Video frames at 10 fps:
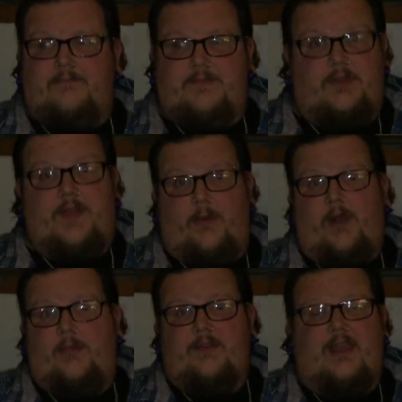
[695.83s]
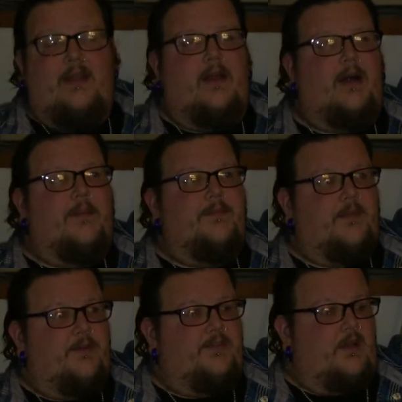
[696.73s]
So they were able to get
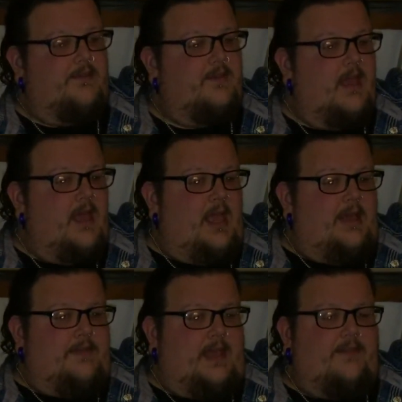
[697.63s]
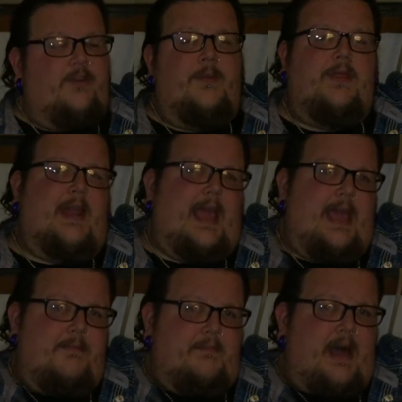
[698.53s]
some results. They had told me that I
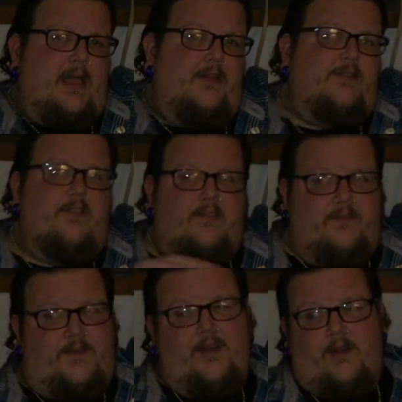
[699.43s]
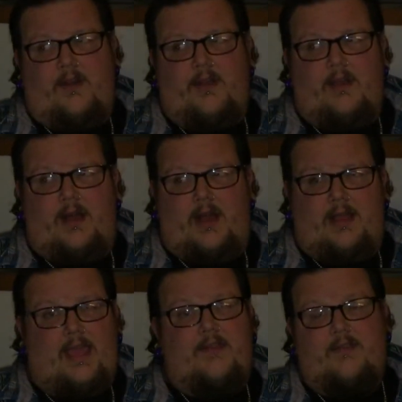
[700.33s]
had mild to severe
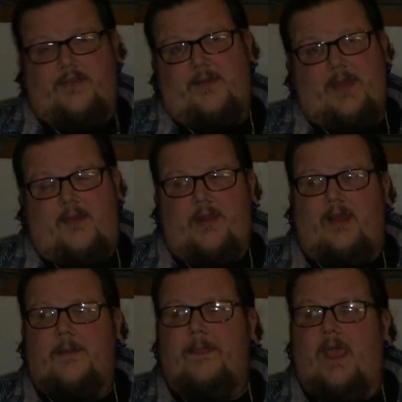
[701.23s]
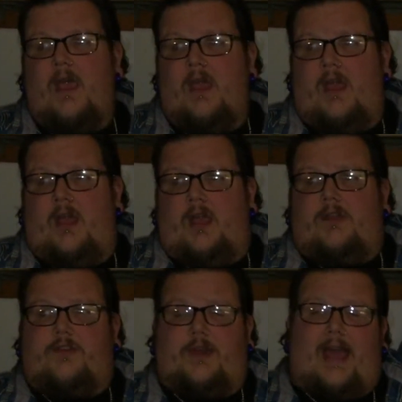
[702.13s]
case of sleep apnea.
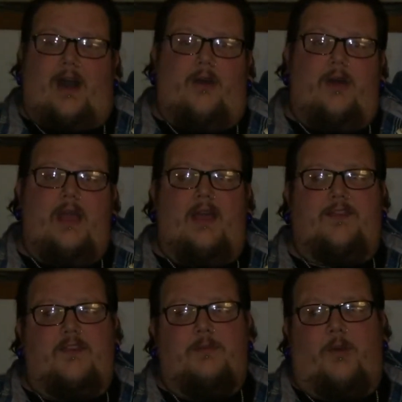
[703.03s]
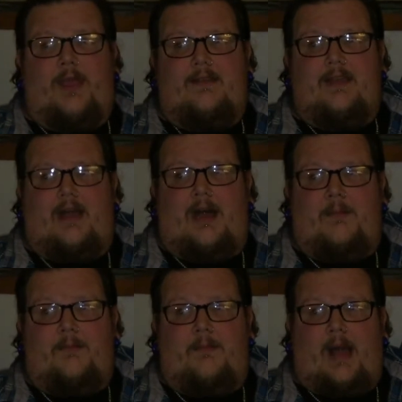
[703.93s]
So now, at this point,
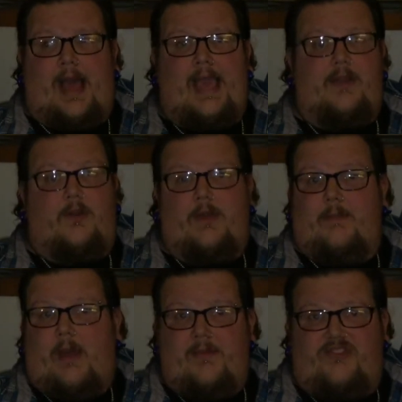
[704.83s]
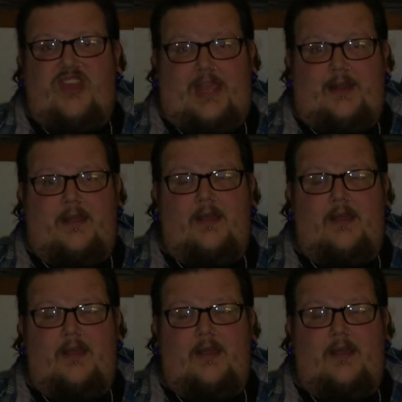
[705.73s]
I had to go get my machine,